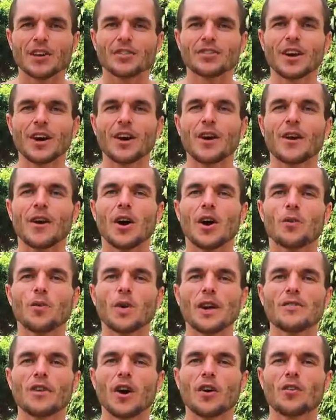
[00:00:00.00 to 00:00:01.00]
So
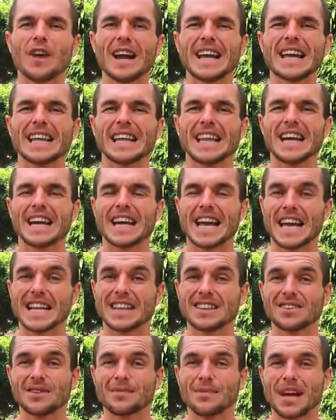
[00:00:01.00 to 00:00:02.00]
with regular
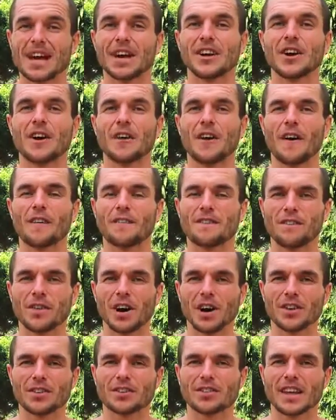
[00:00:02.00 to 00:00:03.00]
intermittent
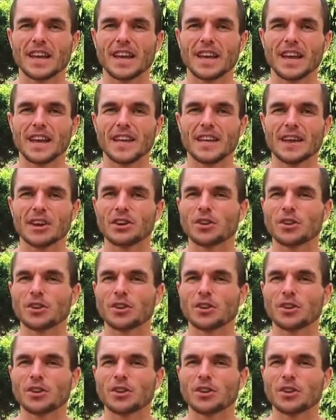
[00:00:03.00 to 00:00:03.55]
fasting,